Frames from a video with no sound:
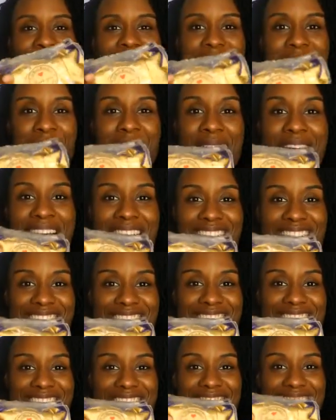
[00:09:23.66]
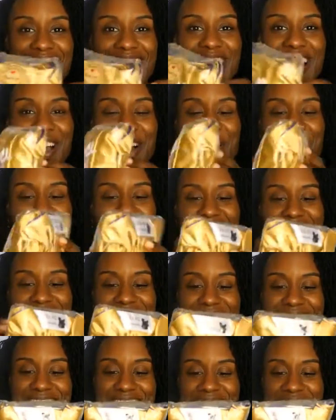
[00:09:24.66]
the packaging, it comes like
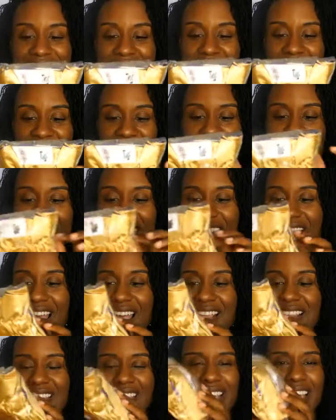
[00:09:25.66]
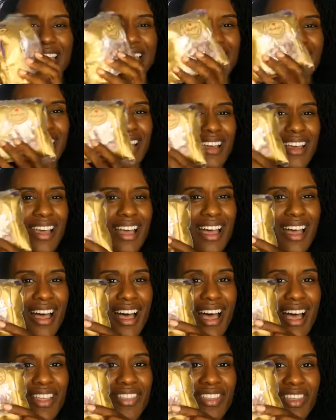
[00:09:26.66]
this, and I think it has like,
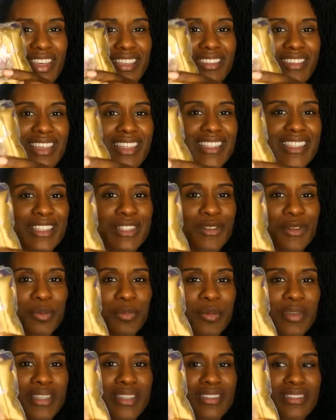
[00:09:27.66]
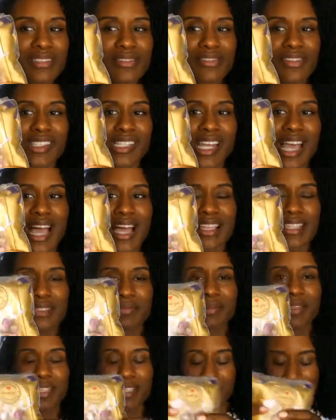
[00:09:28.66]
I think that's a little piece of
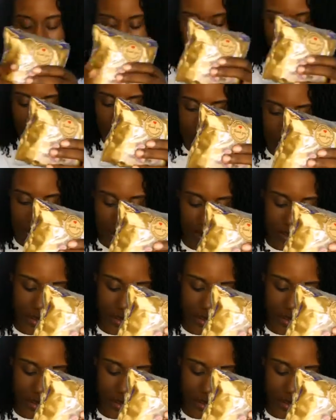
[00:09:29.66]
jasmine or